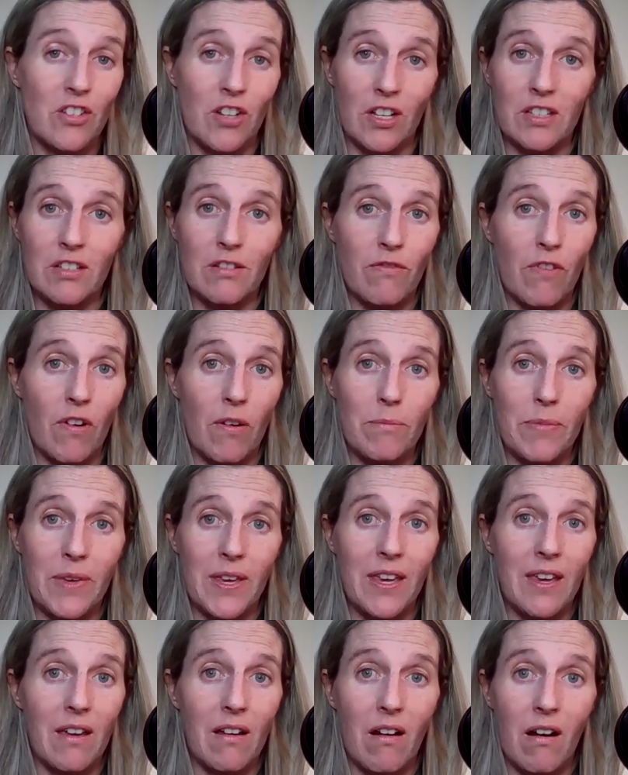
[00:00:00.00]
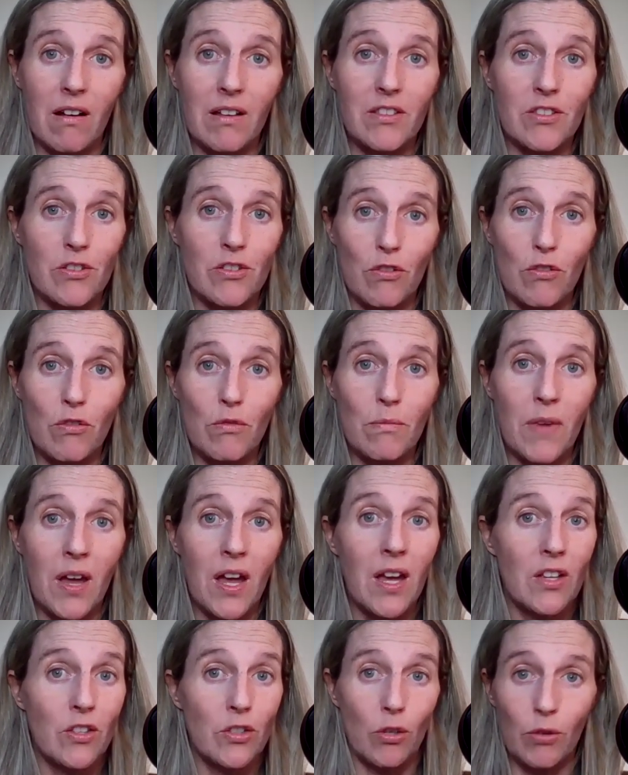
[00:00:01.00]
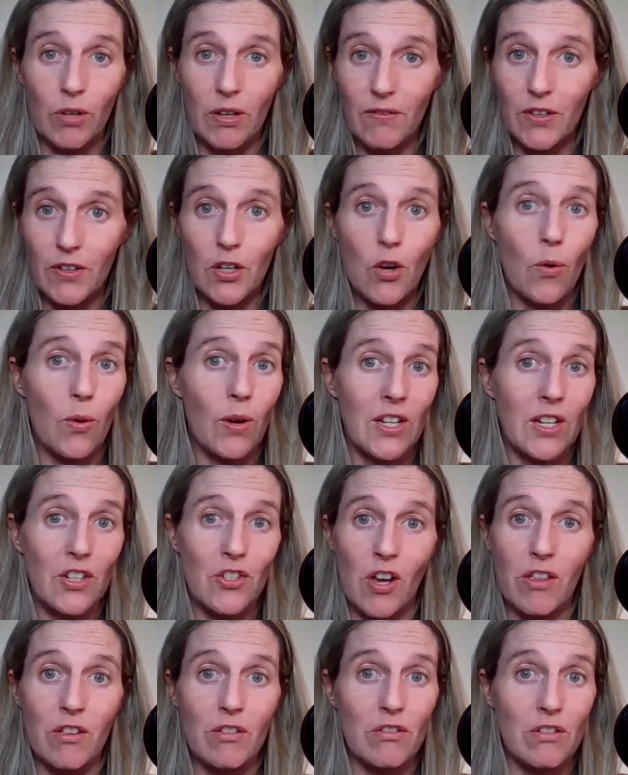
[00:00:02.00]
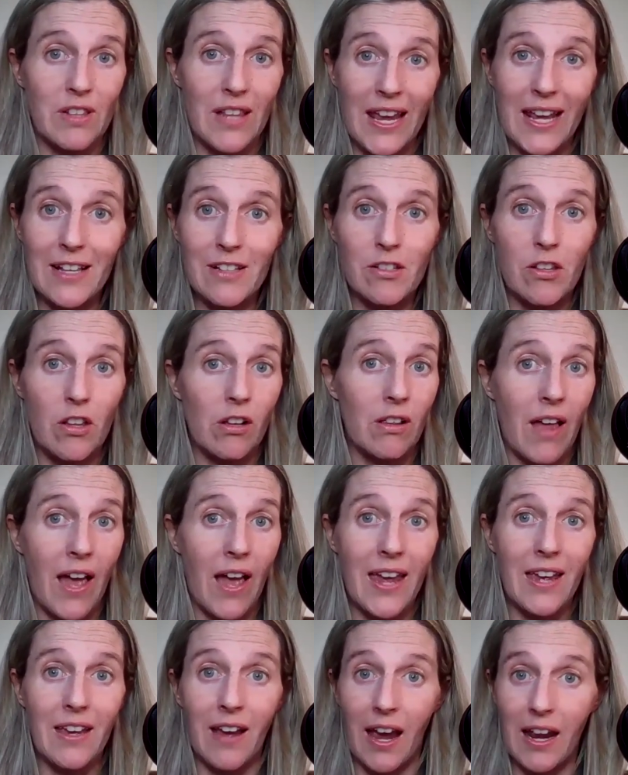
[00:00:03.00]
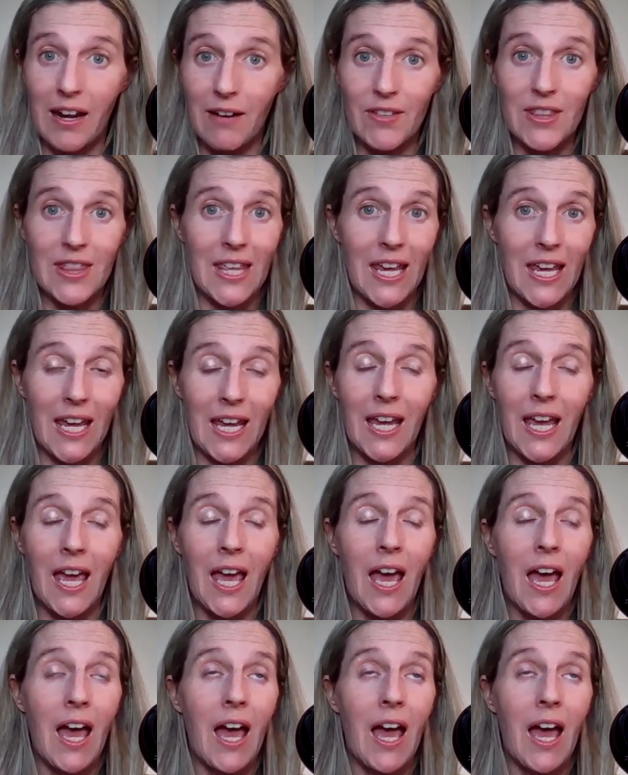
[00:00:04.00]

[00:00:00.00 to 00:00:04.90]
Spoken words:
just from being on Zoom, don't even know what each other's legs look like, kind of a thing.